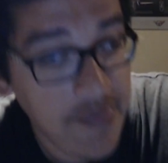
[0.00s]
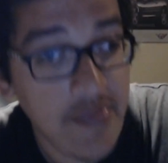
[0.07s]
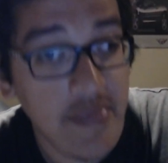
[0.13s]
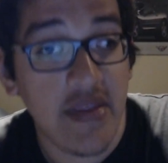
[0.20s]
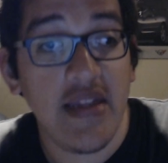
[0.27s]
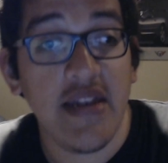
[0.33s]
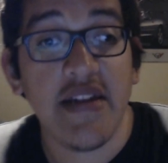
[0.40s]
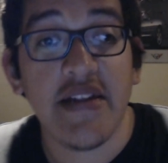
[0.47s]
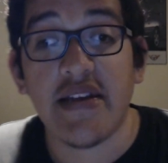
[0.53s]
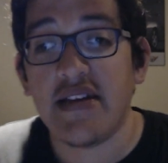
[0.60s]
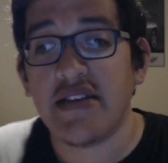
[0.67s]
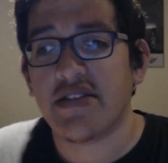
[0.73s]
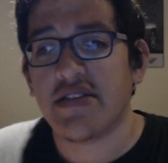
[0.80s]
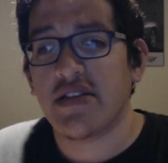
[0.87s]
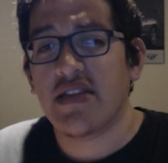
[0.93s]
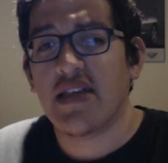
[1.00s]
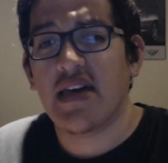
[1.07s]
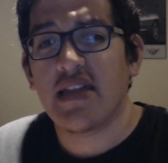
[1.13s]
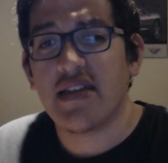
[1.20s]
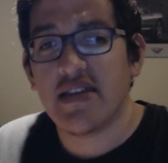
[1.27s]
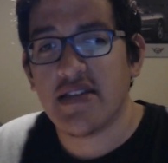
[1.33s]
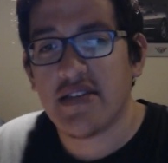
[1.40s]
In any case, that
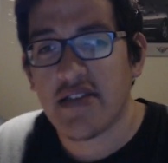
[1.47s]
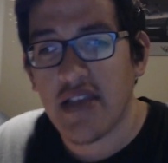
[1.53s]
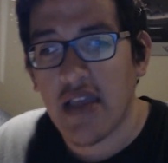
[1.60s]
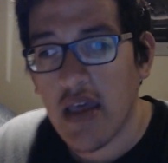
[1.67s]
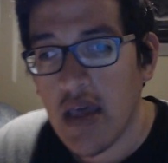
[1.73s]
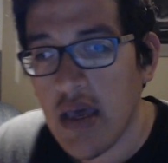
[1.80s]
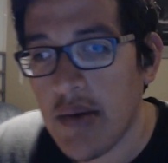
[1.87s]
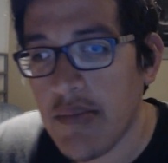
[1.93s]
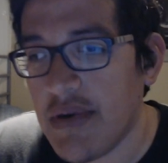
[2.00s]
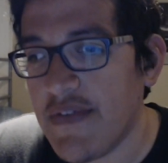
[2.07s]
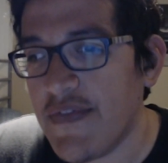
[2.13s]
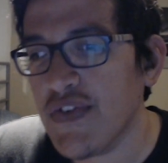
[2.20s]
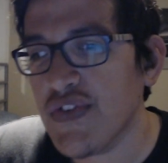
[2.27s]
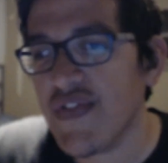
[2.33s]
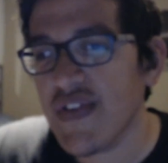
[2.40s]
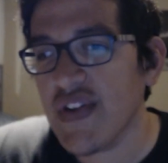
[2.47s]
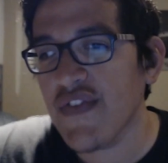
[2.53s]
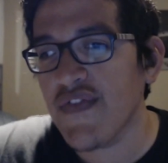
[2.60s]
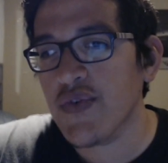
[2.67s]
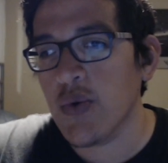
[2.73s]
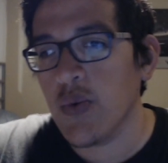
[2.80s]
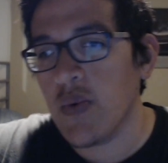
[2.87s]
is my first video for
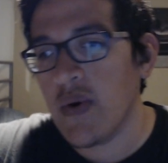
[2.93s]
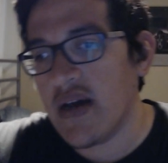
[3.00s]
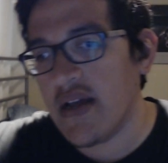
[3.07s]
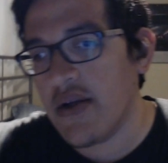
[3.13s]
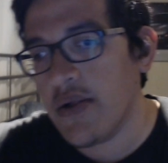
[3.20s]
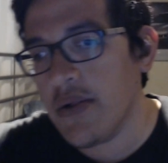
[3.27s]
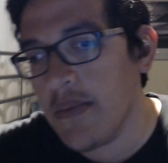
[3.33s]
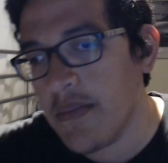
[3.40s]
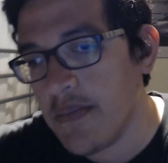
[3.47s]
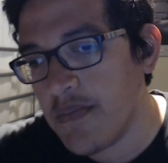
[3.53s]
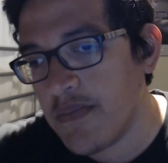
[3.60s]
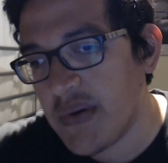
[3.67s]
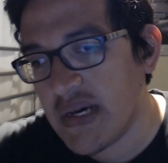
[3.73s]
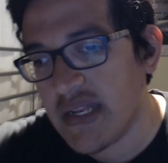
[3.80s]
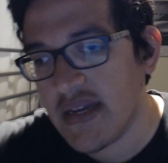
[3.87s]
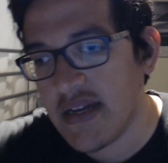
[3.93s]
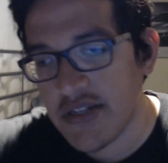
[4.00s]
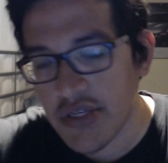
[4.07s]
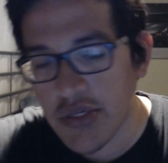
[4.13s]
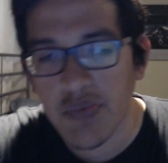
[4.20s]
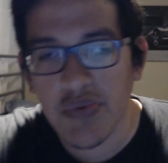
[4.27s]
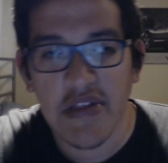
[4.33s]
a while, but I do
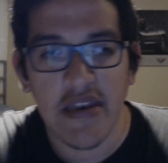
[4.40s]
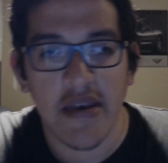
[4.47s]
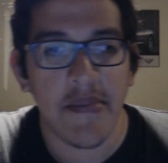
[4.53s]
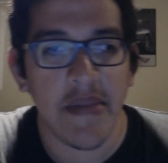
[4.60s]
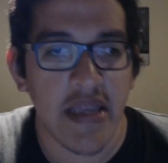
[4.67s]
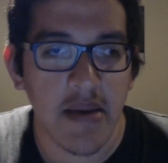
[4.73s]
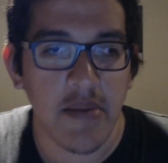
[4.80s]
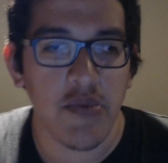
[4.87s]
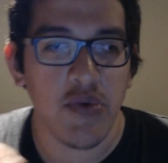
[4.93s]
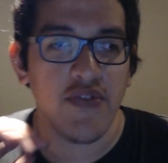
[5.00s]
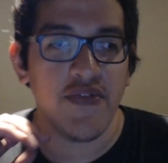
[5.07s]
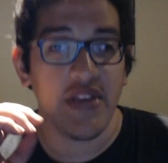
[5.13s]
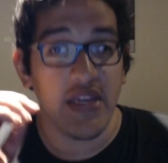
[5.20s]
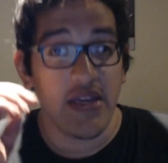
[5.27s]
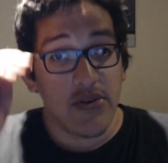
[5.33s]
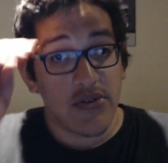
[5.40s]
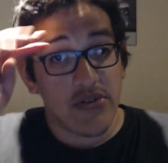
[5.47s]
plan on making more videos.